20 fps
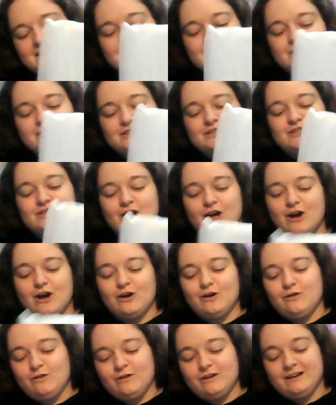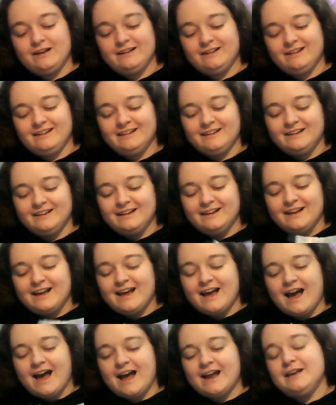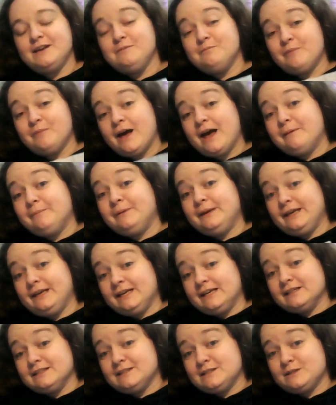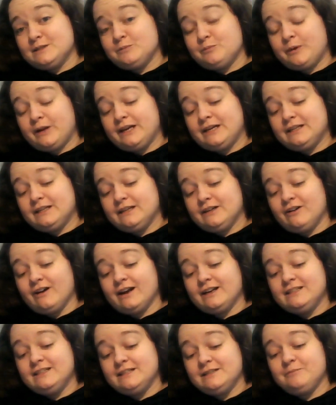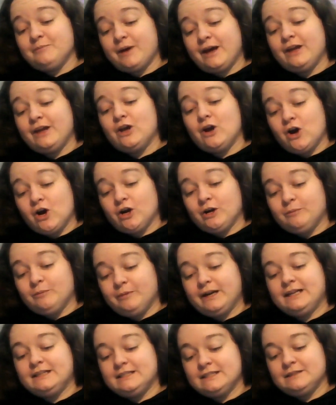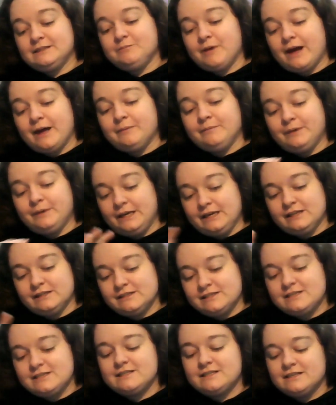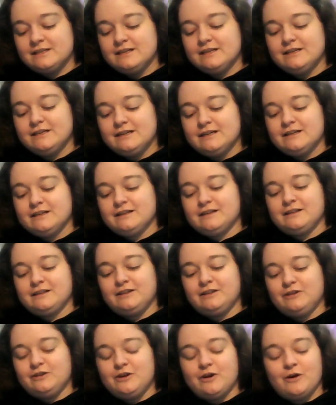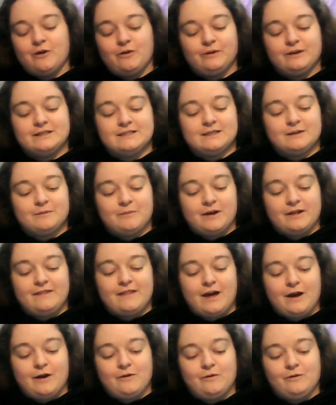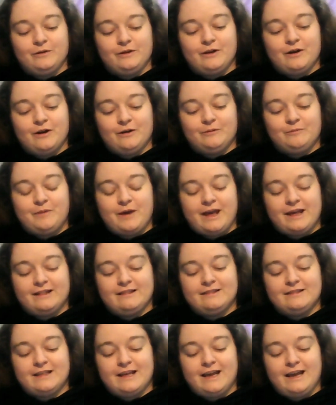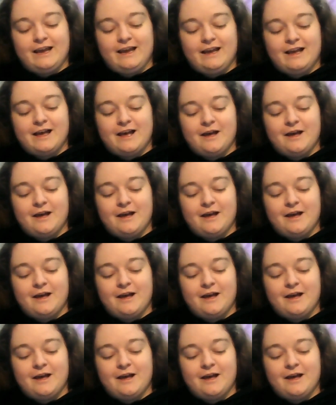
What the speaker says: So, I didn't buy beads, I didn't buy yarn, but I did buy beads, you know, because I'm on that whole yarn band thing.